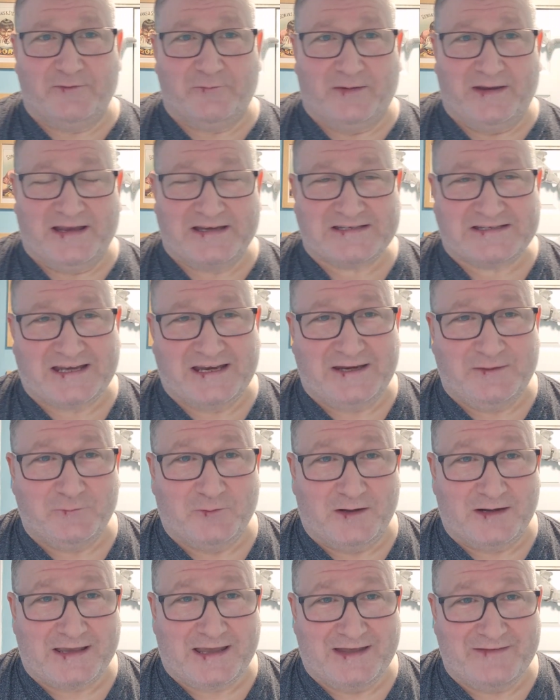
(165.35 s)
When I seen
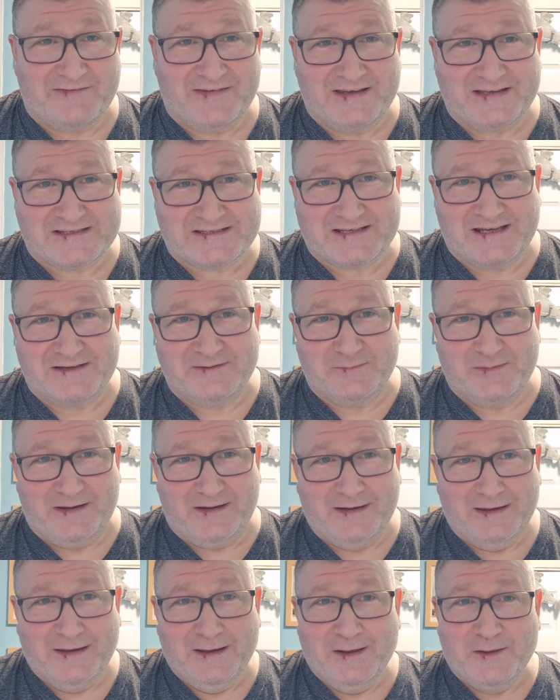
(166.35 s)
what Kevy had sent
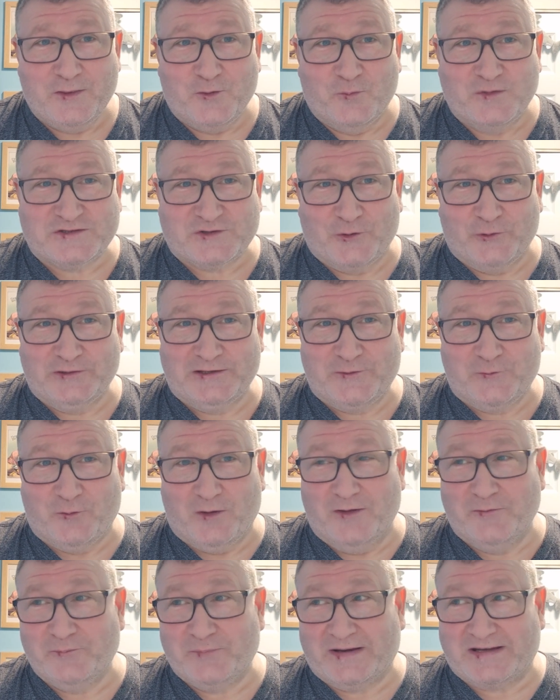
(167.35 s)
me, there was only
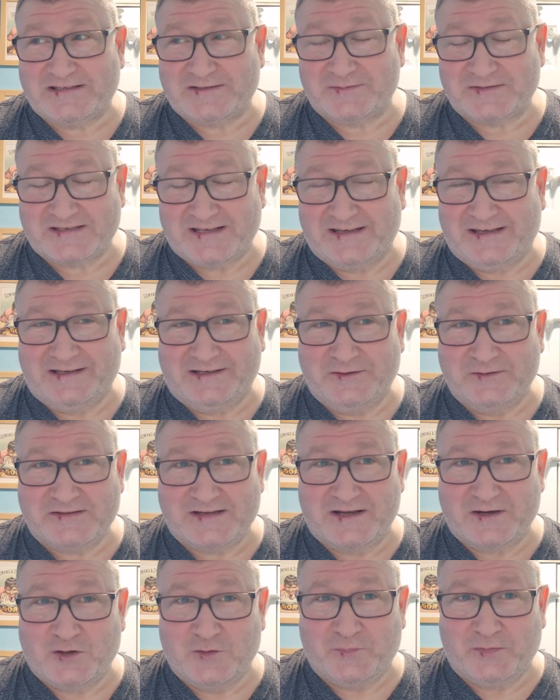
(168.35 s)
one because I was thinking of
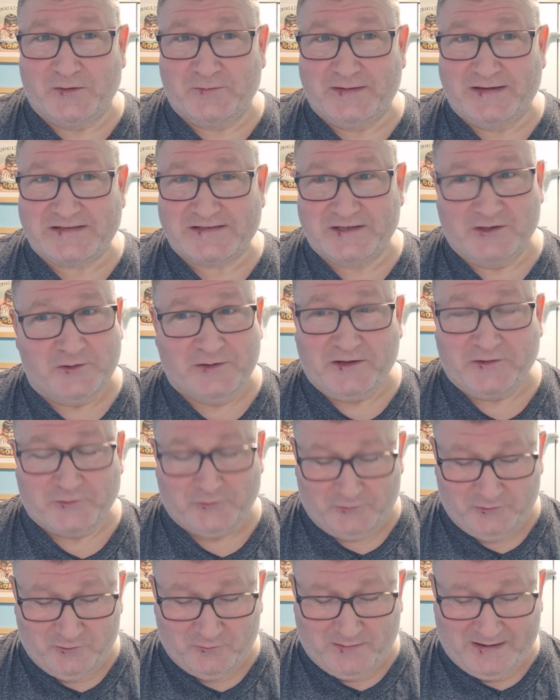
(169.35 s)
using it a couple of weeks ago and I
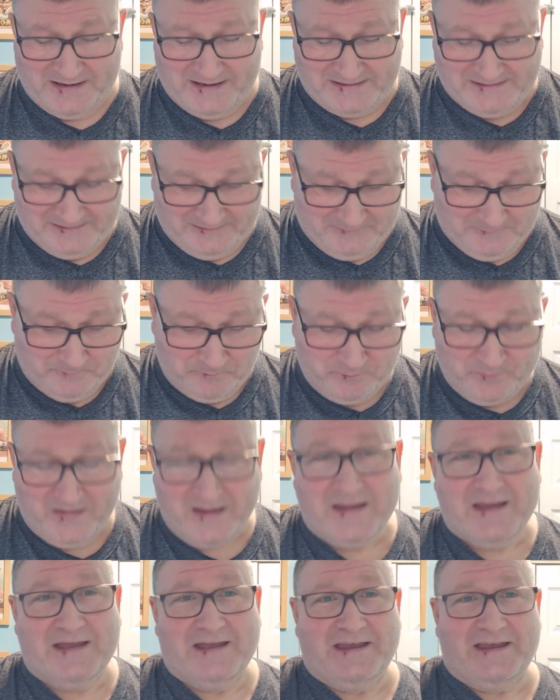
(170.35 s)
don't know why I didn't.
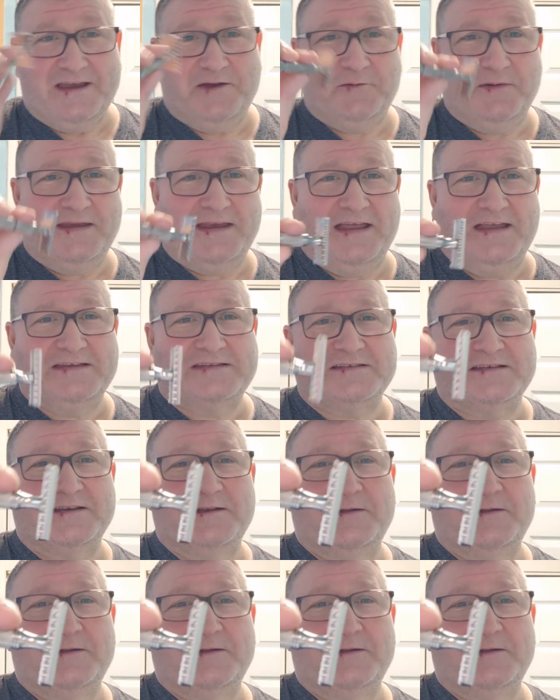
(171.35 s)
Here it is.